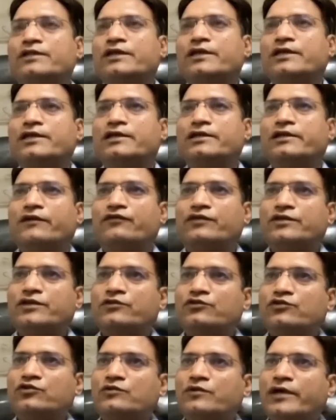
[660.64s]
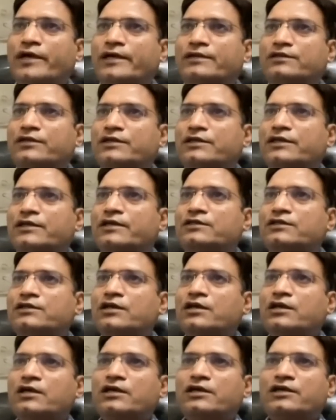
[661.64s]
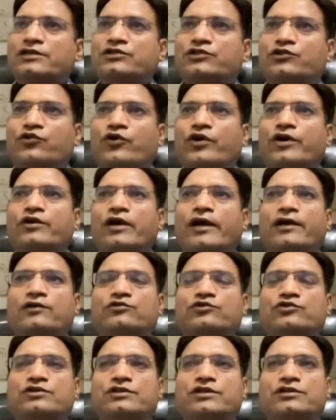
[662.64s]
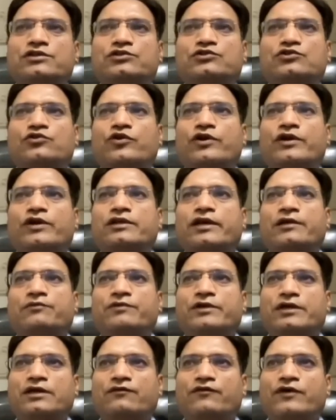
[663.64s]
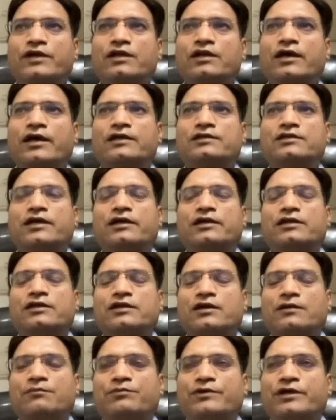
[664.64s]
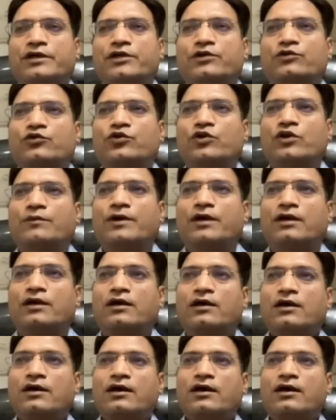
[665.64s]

when there is deficiency of the A C T H, steroid, exogenous steroid can be given, and that is a completely curable.